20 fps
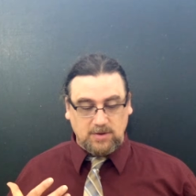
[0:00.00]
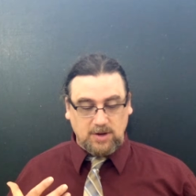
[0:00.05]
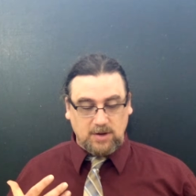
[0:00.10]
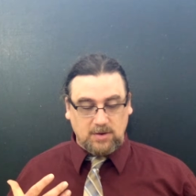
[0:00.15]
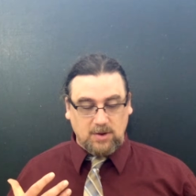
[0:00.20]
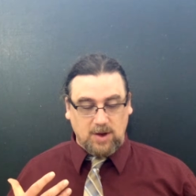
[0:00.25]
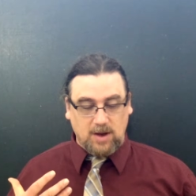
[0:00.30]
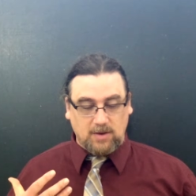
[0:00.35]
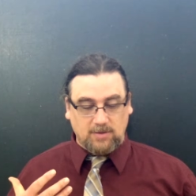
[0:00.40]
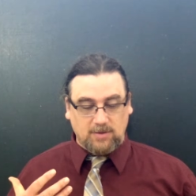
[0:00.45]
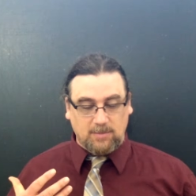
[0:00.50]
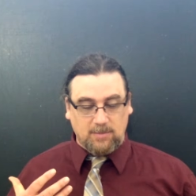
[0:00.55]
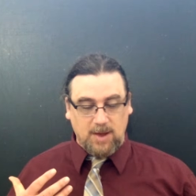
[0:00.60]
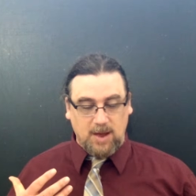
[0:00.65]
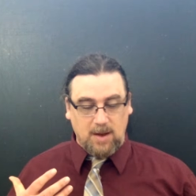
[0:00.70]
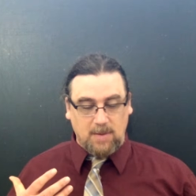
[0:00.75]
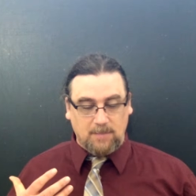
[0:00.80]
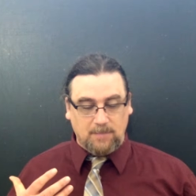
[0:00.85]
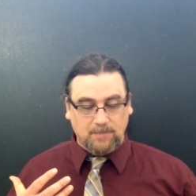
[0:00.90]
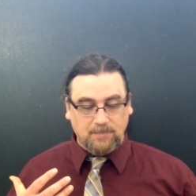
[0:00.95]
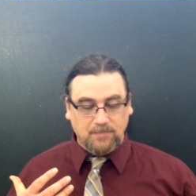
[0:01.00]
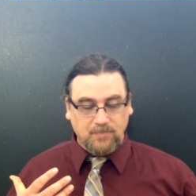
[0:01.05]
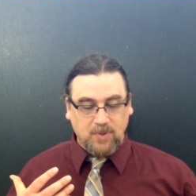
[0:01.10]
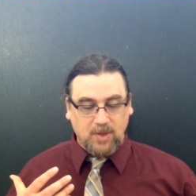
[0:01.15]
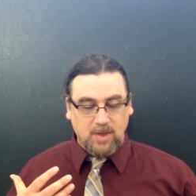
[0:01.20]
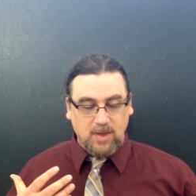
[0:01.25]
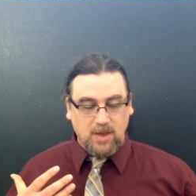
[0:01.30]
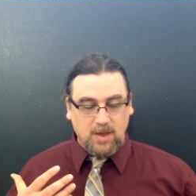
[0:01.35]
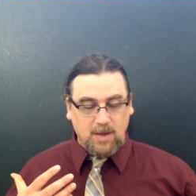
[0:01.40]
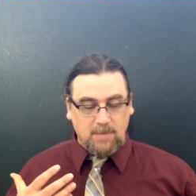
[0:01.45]
He talks about
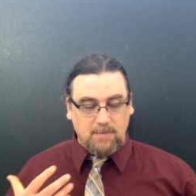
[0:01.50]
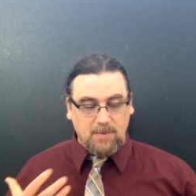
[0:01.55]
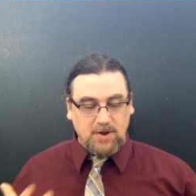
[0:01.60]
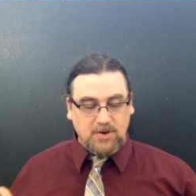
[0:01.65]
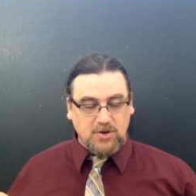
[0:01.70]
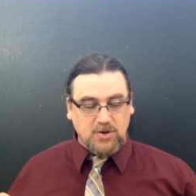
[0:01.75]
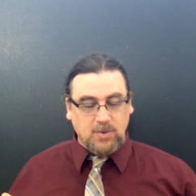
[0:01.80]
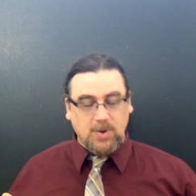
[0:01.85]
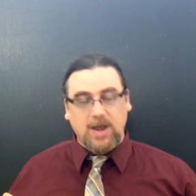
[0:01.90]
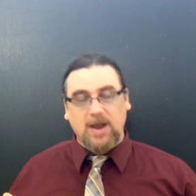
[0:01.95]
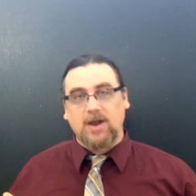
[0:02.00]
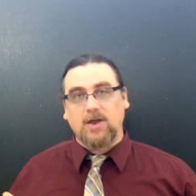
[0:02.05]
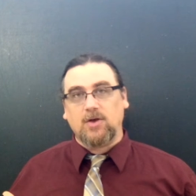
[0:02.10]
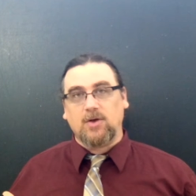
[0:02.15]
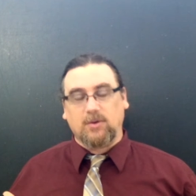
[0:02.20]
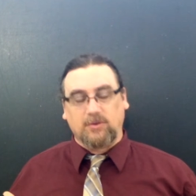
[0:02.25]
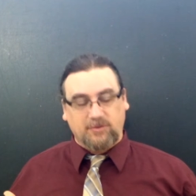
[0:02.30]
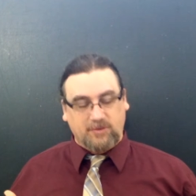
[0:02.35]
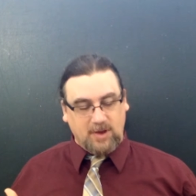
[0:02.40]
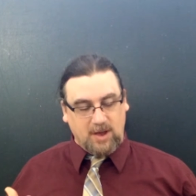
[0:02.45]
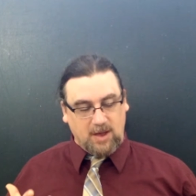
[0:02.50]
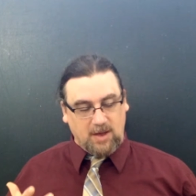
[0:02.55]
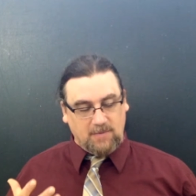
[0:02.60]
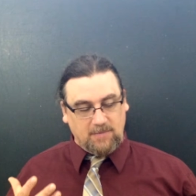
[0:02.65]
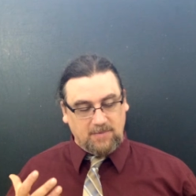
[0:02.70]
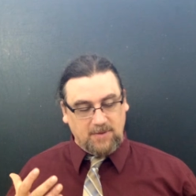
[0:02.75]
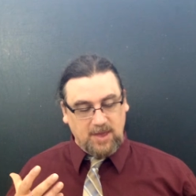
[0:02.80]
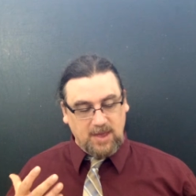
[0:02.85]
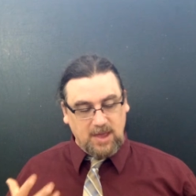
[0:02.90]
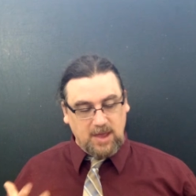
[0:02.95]
habituating
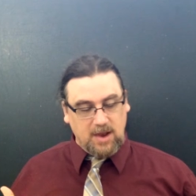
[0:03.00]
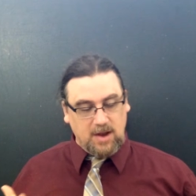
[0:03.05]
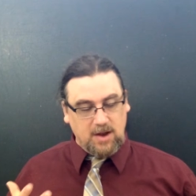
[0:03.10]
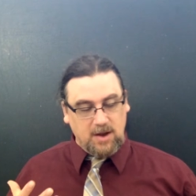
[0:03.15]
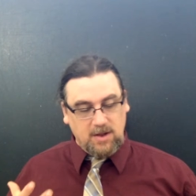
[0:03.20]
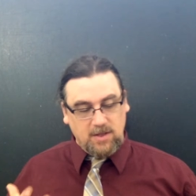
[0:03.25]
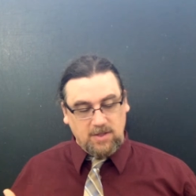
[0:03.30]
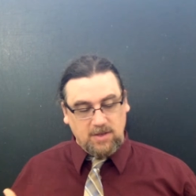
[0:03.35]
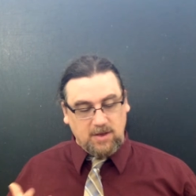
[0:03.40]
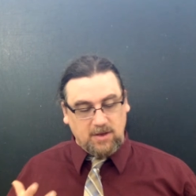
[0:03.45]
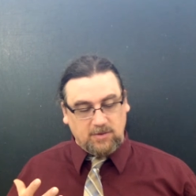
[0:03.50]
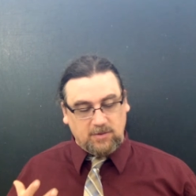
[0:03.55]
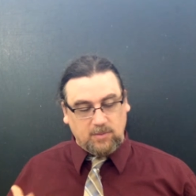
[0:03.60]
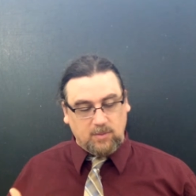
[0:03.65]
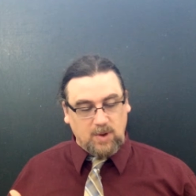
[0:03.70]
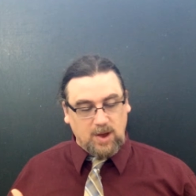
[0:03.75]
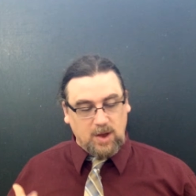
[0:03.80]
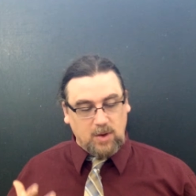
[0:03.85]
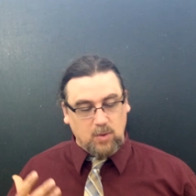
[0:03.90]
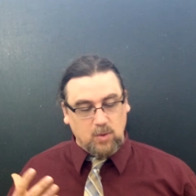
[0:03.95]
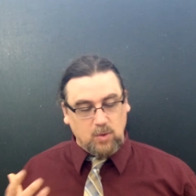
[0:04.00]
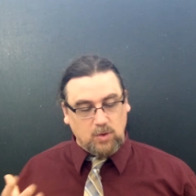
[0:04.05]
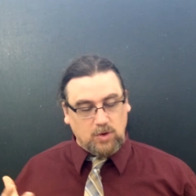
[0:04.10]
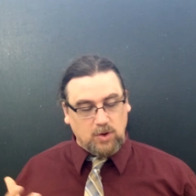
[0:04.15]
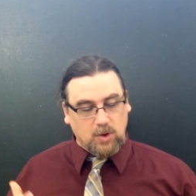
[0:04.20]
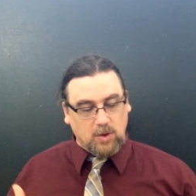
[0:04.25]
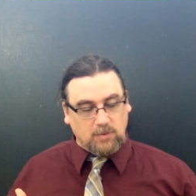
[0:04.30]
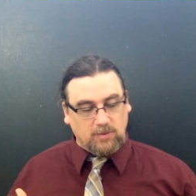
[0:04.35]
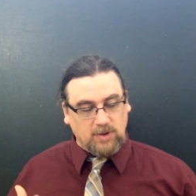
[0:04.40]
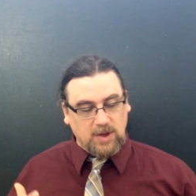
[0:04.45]
yourself in this way.
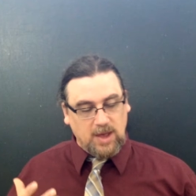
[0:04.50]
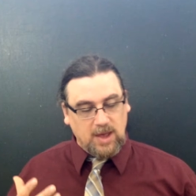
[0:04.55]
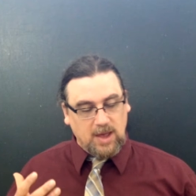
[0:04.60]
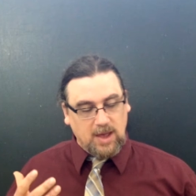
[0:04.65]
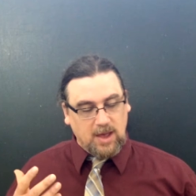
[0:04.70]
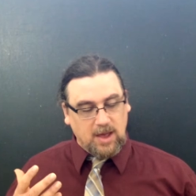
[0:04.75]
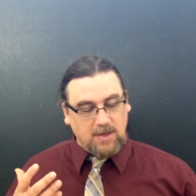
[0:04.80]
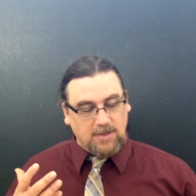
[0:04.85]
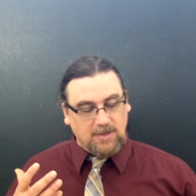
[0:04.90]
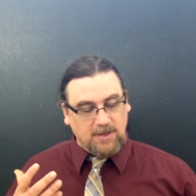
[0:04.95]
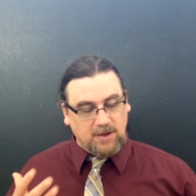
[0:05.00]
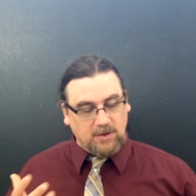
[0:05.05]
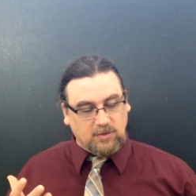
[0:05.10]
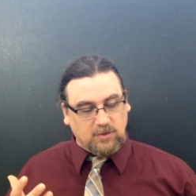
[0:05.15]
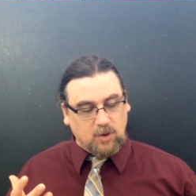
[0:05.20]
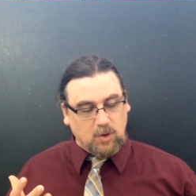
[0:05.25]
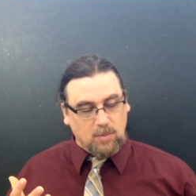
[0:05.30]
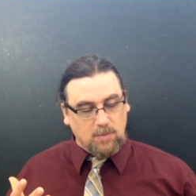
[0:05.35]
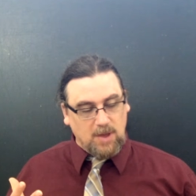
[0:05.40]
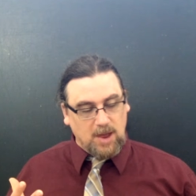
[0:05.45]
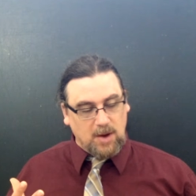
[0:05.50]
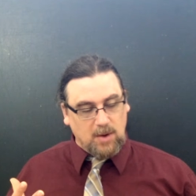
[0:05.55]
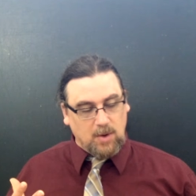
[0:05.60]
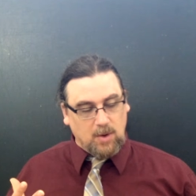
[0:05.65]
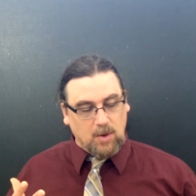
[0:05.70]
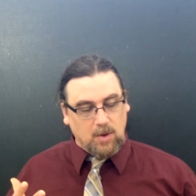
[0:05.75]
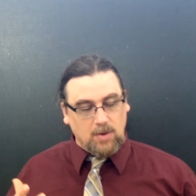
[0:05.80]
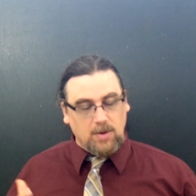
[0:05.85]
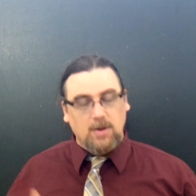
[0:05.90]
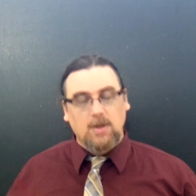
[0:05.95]
Hutos
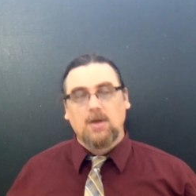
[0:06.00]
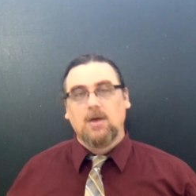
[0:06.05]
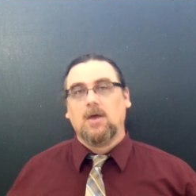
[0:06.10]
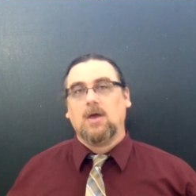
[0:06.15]
ethizomenon.